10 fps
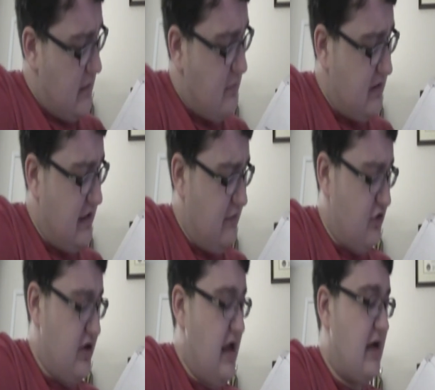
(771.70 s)
believe it
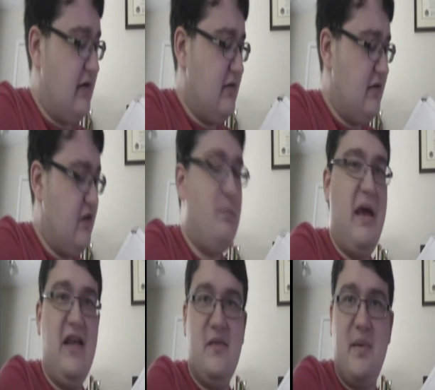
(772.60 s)
or not,
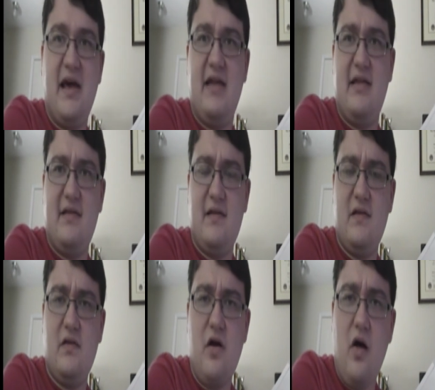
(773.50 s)
space
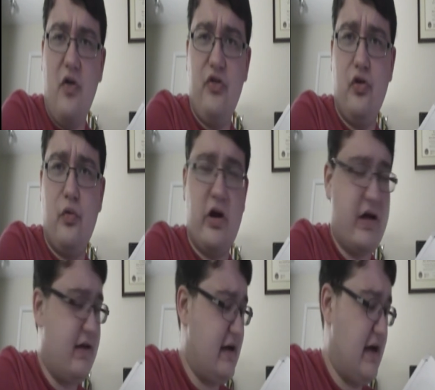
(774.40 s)
pens also
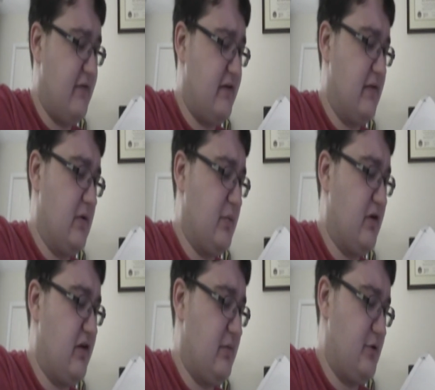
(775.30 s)
work in kind of a similar
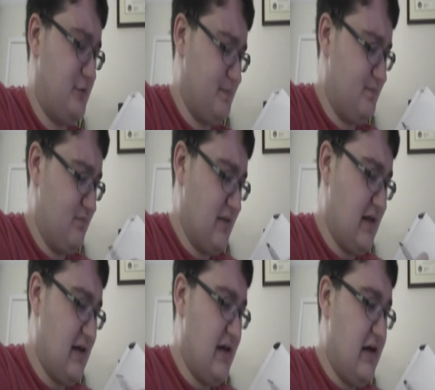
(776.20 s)
principle.
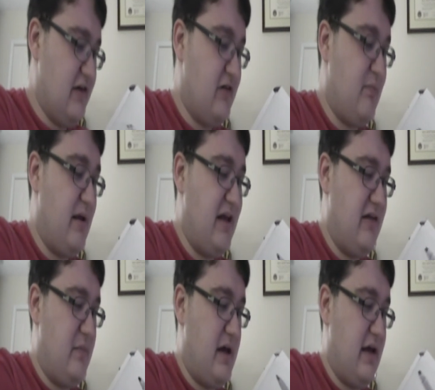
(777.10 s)

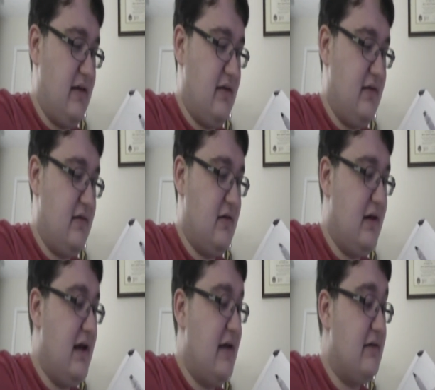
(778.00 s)
Space pens,
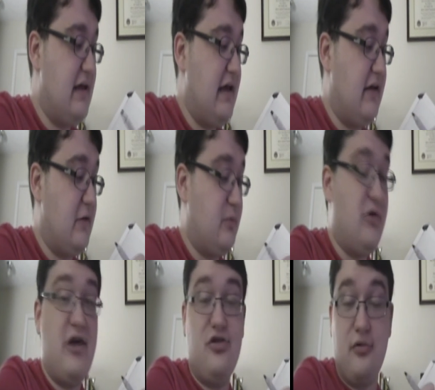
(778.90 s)
the ink is
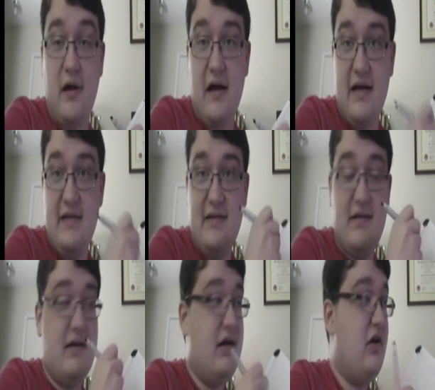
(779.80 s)
pressurized.
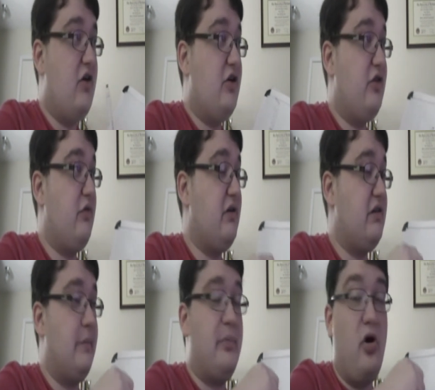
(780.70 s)
So as
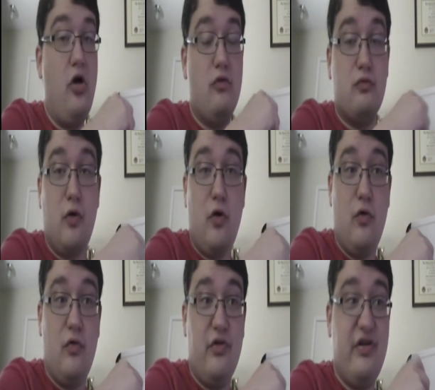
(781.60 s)
the ball
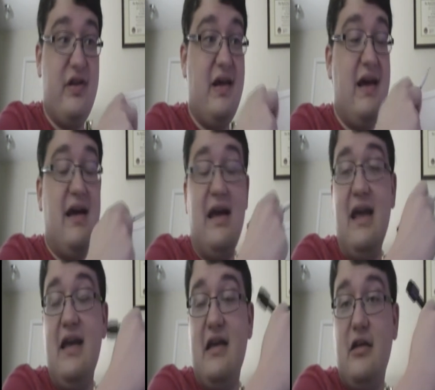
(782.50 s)
rolls,
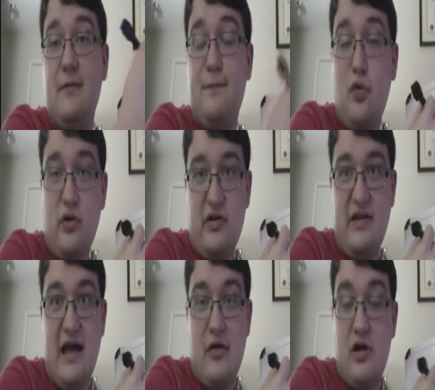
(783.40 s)
ink is forced
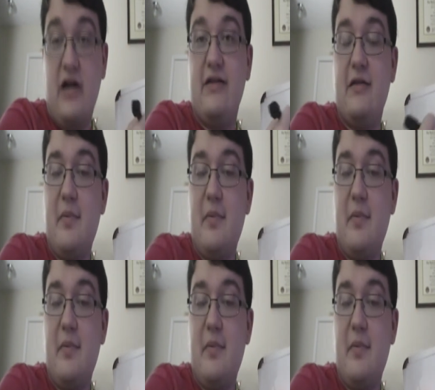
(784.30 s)
out onto the